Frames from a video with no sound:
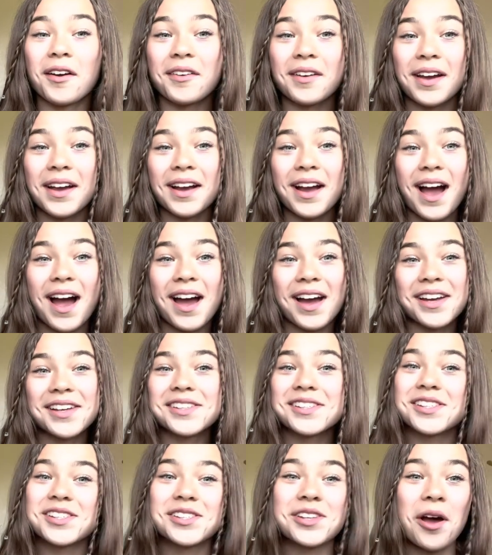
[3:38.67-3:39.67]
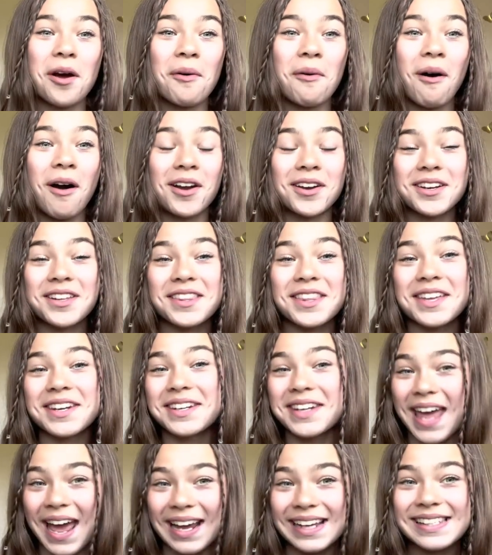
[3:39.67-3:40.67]
Okay guys, so on to the
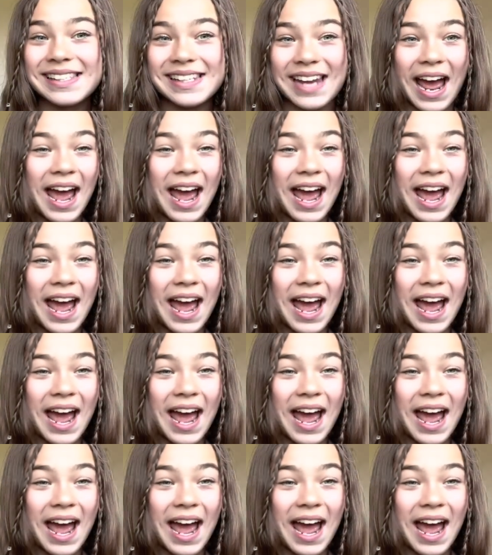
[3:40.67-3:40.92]
next